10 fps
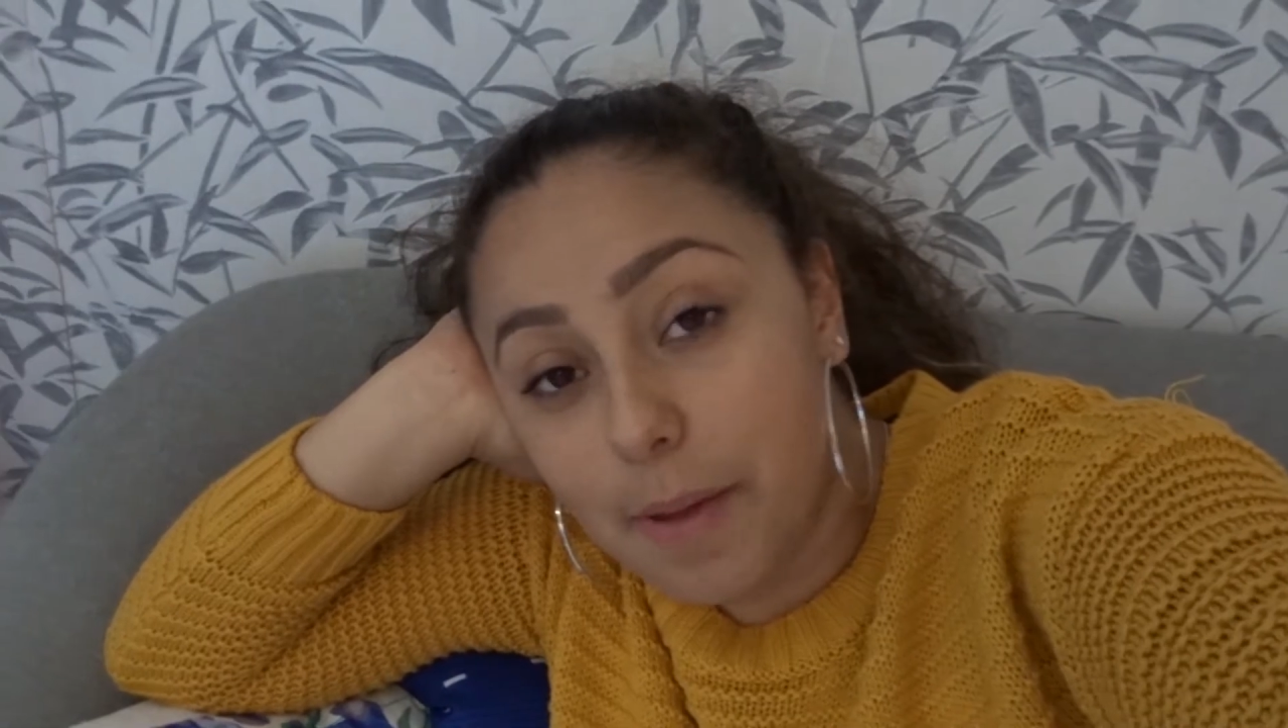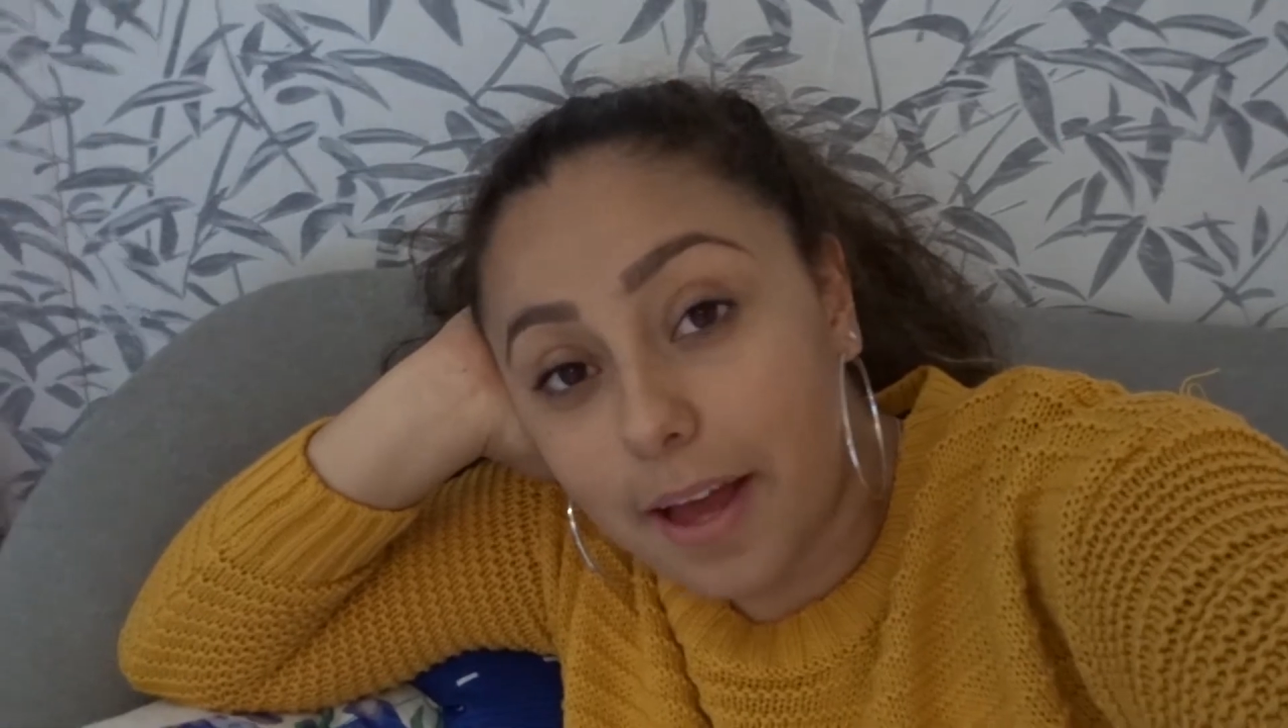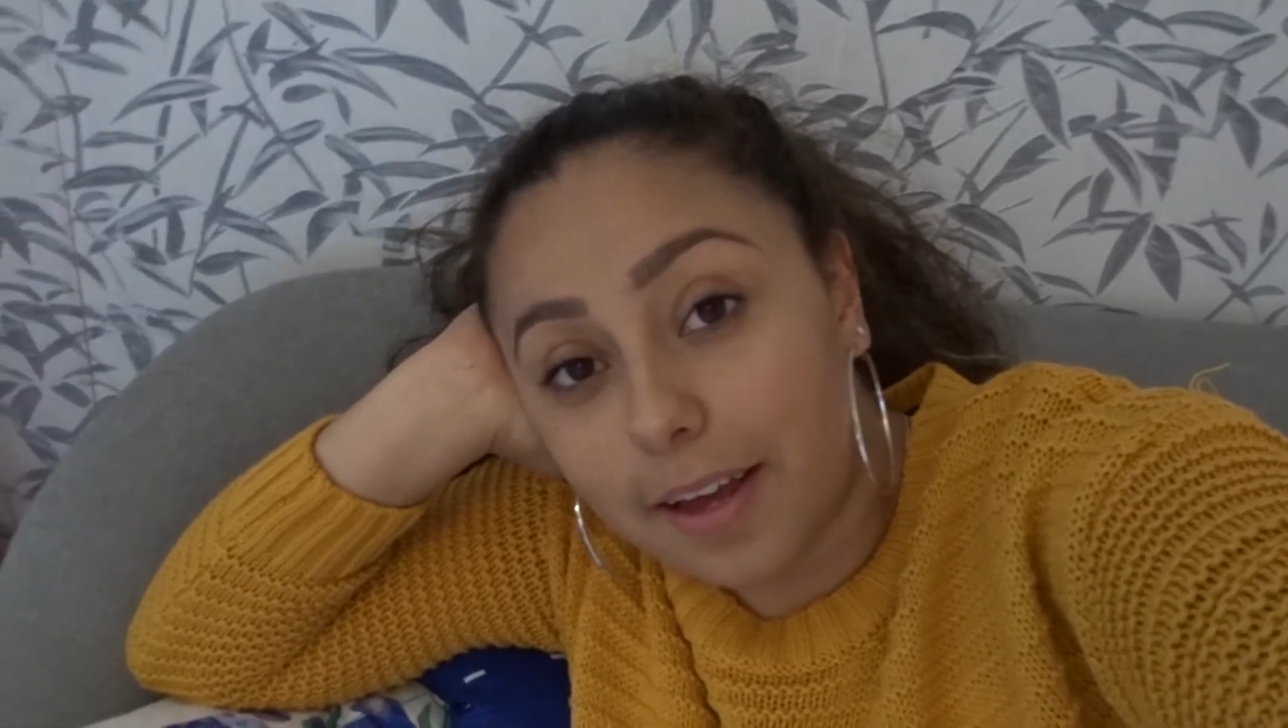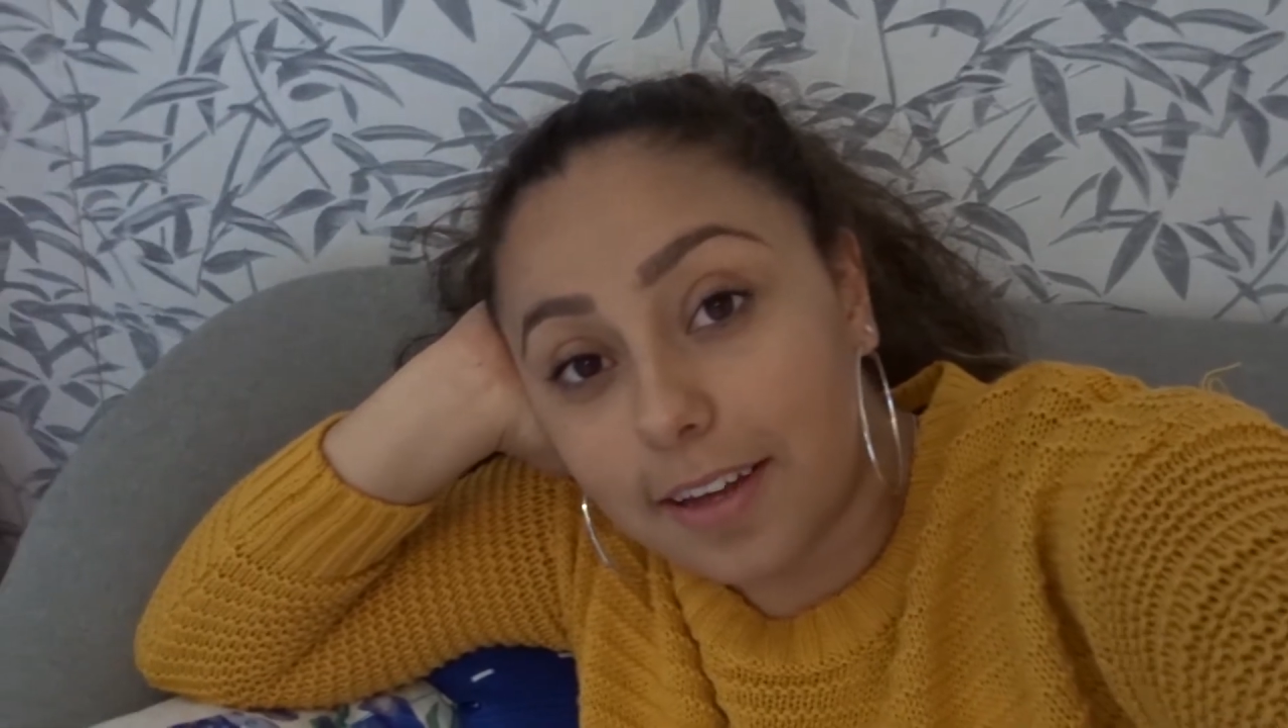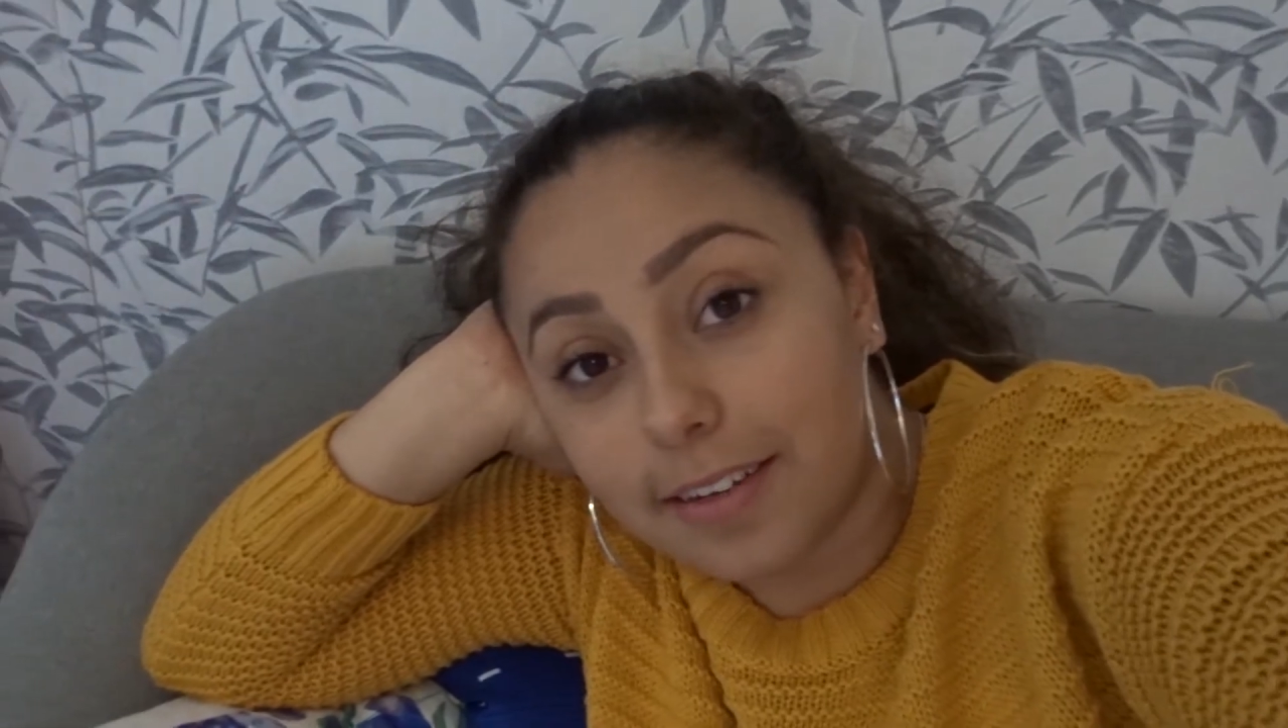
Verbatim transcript: back.